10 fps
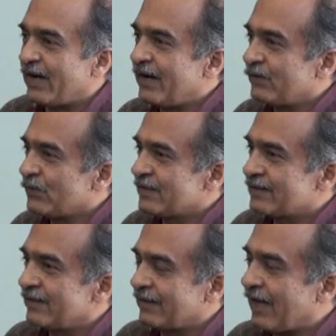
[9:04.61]
prior to
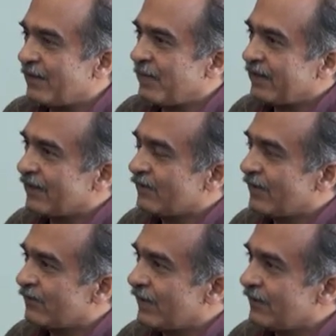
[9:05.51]
his retirement,
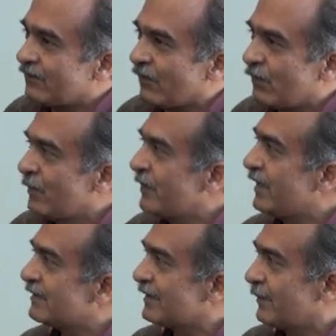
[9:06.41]
given a very
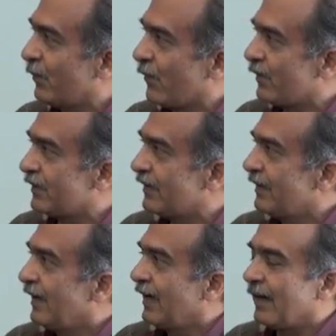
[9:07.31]
voluminous report
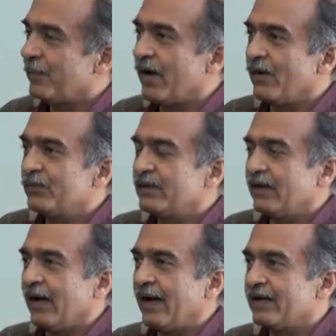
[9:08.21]

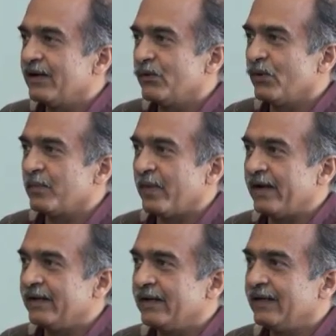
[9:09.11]
about iron ore
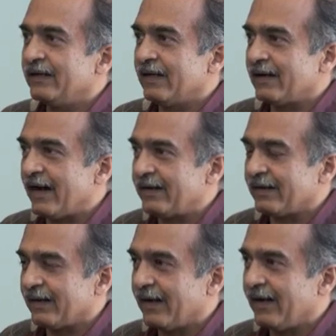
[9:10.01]
mining in
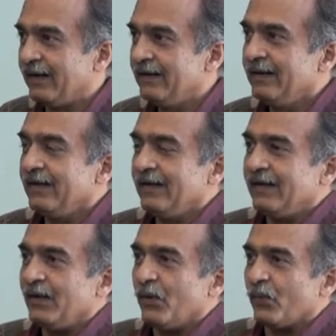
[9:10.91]
Karnataka,
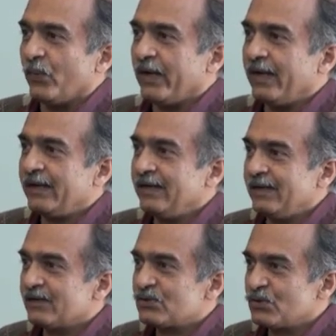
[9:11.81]
where
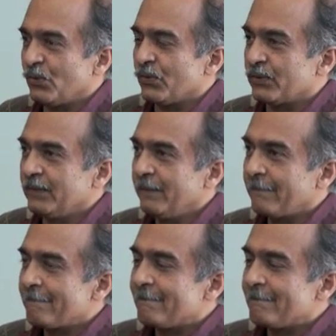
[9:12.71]
he has shown,